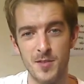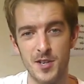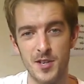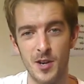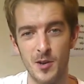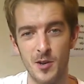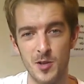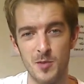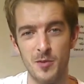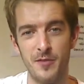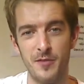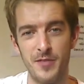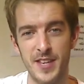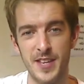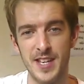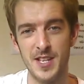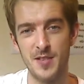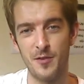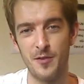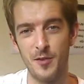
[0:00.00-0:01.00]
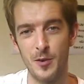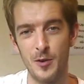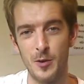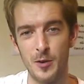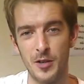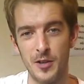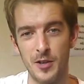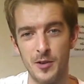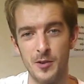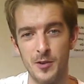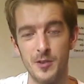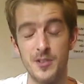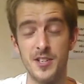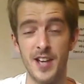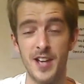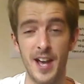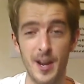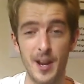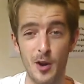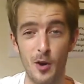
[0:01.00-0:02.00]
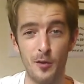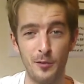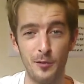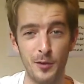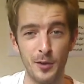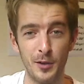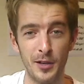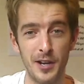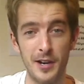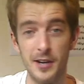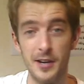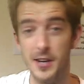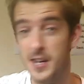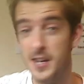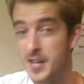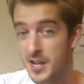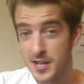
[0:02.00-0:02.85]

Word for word: songs with these four chords an awful lot